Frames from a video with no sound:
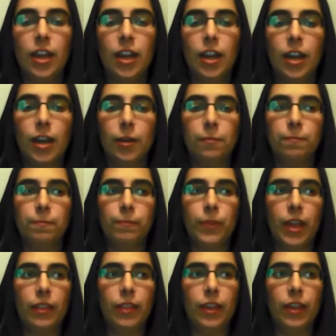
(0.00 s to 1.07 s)
And
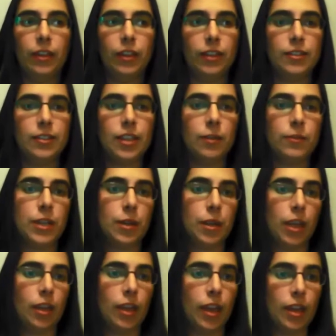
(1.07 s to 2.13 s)
then instead of taking